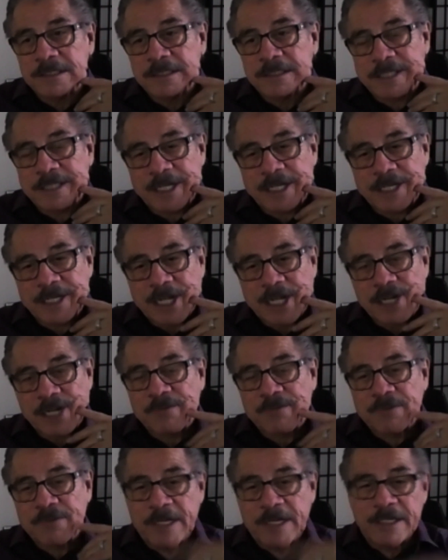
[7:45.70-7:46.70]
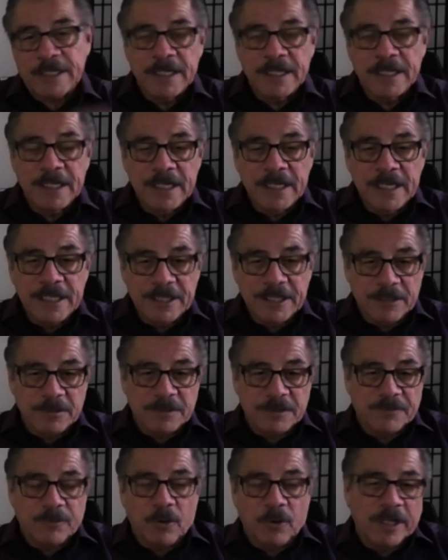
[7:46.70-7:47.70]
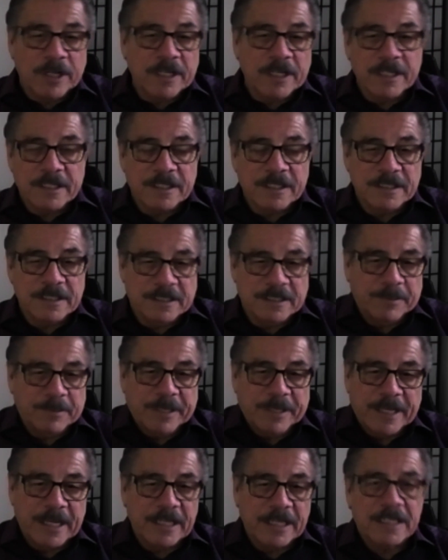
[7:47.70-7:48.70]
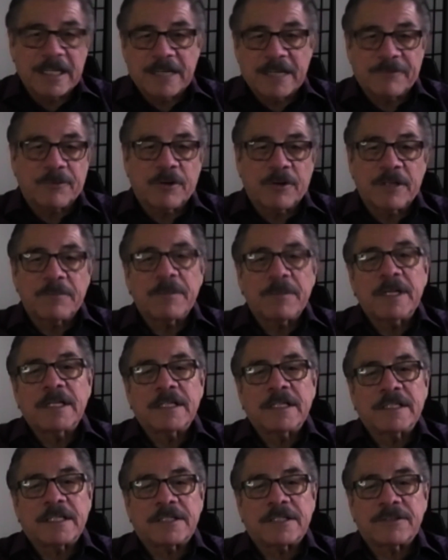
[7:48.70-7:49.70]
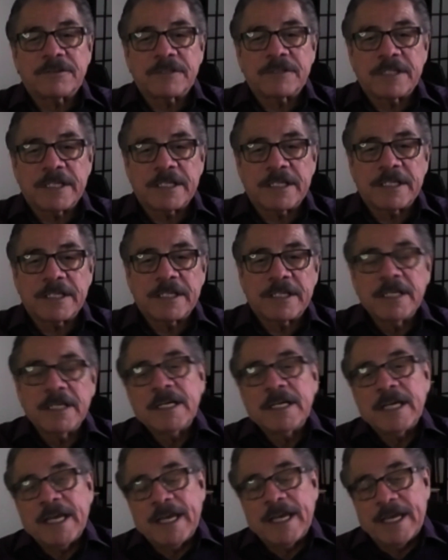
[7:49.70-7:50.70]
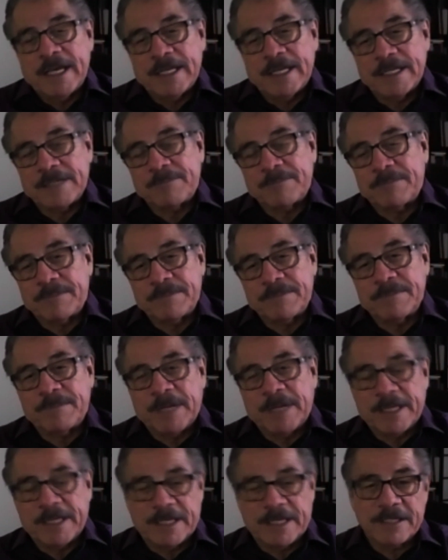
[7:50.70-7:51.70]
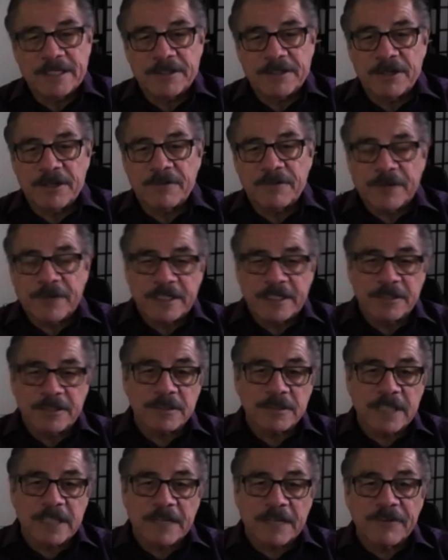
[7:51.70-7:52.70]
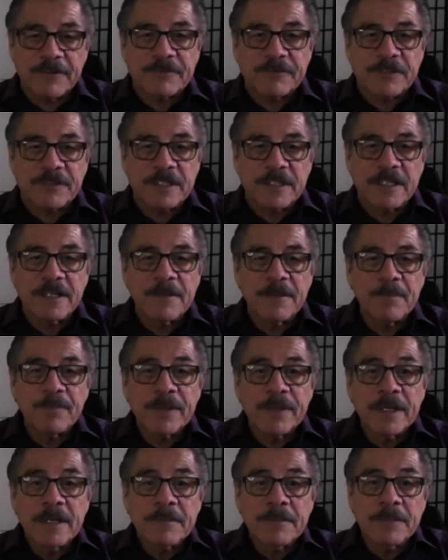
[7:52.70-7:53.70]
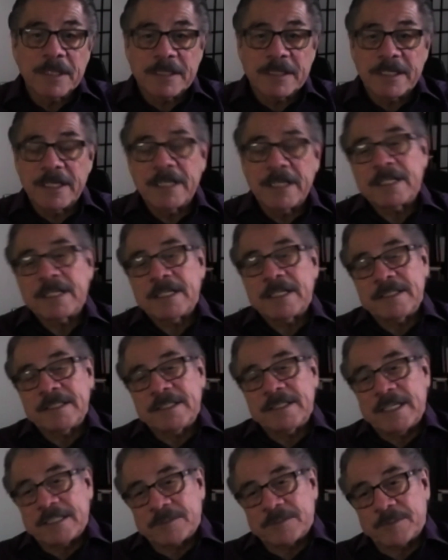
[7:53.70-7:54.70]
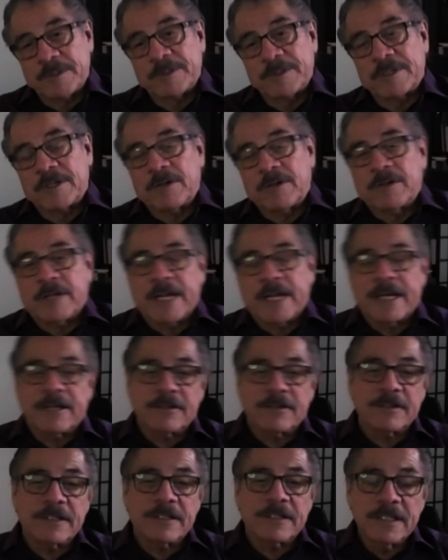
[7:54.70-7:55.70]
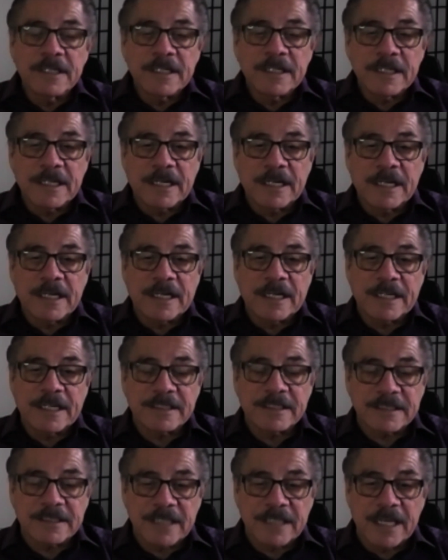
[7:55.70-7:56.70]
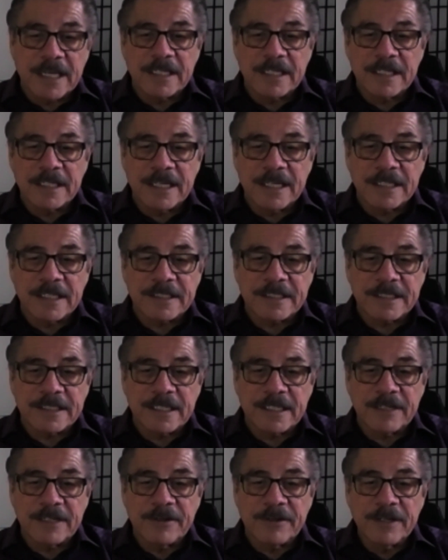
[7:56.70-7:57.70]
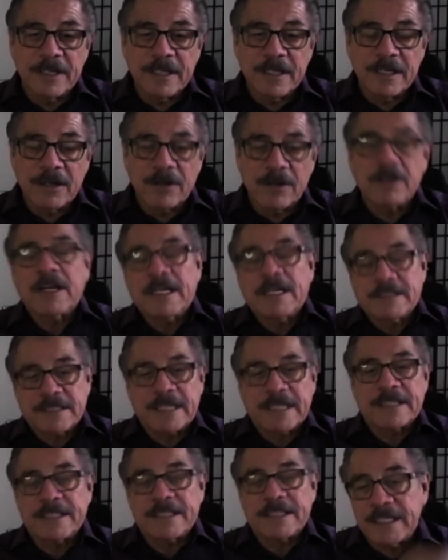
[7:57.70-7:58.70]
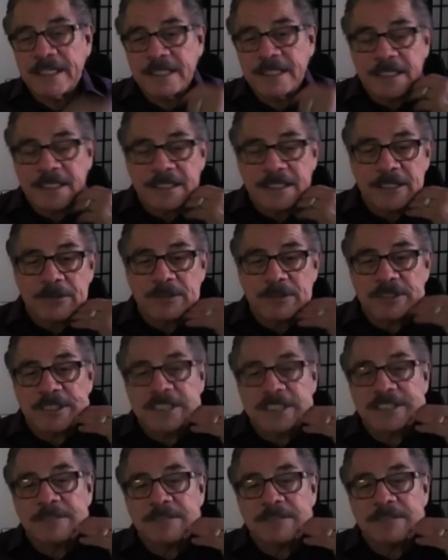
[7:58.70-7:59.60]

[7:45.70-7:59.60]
Katie Taylor fight, there was 40 in the beginning, like 40 million that tuned in, and by the end of their fight, there was like 50. But then, as we were going out, he's saying that as at the end that there were 60